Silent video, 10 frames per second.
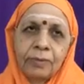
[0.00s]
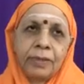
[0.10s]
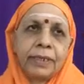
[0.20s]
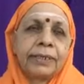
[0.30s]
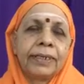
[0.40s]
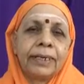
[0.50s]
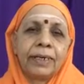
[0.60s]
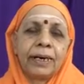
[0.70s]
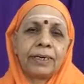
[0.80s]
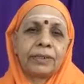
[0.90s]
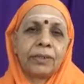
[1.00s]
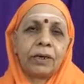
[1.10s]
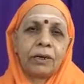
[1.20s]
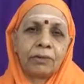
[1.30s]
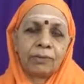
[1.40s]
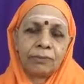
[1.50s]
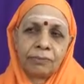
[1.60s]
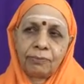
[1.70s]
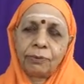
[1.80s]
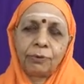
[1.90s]
The tree has got
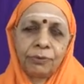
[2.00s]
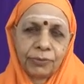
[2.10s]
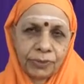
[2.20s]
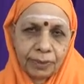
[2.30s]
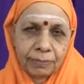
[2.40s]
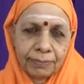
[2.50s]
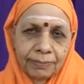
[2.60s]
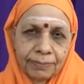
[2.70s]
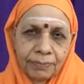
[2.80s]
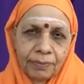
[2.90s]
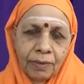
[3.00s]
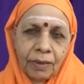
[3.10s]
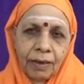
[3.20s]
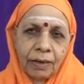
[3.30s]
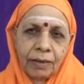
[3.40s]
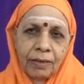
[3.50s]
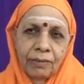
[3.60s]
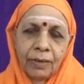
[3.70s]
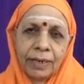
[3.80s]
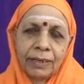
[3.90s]
fruits.
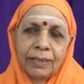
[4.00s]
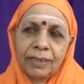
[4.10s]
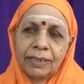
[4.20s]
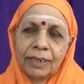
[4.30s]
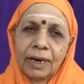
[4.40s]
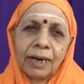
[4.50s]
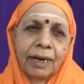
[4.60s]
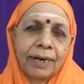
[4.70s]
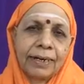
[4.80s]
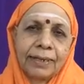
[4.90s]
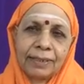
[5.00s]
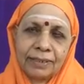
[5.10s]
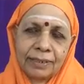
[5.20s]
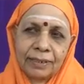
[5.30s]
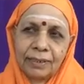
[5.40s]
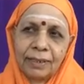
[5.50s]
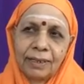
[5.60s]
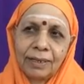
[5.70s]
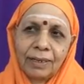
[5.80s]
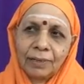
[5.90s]
What this kala does,
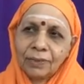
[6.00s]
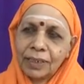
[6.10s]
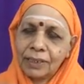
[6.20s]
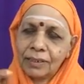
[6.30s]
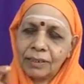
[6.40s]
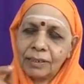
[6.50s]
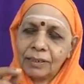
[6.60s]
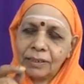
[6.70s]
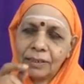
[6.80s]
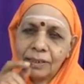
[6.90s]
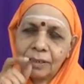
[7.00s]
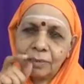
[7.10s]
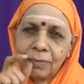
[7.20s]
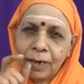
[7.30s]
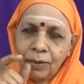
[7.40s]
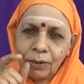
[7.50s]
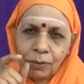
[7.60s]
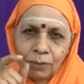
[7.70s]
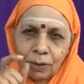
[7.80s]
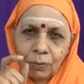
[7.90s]
first the
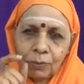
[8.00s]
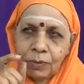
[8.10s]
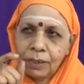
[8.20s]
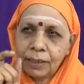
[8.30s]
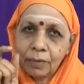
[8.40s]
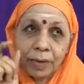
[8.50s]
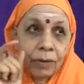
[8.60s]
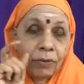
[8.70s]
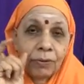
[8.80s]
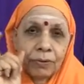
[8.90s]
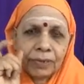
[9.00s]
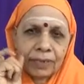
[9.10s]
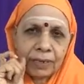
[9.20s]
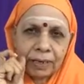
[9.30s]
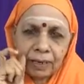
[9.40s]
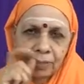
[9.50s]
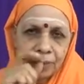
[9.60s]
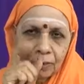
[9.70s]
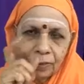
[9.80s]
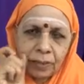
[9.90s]
mango, now see the mango flowers are
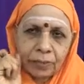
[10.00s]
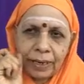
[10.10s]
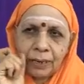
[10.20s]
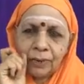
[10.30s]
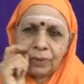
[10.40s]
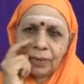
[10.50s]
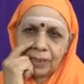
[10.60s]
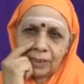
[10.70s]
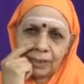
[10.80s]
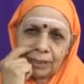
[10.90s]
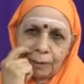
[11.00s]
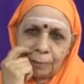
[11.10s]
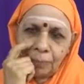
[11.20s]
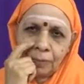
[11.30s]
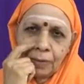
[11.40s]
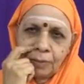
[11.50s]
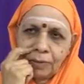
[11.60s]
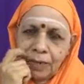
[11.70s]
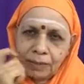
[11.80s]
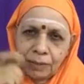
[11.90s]
coming to the mango trees
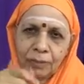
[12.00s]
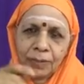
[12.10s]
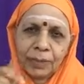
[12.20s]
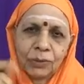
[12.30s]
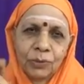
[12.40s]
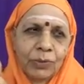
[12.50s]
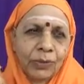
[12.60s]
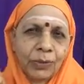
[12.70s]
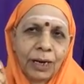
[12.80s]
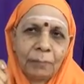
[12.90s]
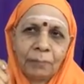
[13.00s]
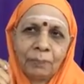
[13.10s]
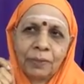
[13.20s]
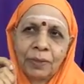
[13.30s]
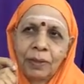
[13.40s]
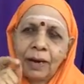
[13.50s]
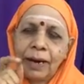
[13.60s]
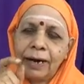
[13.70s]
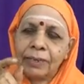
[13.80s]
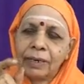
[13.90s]
because summer is going to come.
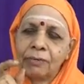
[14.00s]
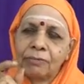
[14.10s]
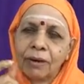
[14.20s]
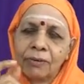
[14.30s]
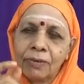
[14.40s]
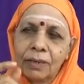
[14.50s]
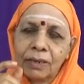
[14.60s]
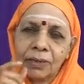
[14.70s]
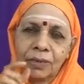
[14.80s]
And that flowers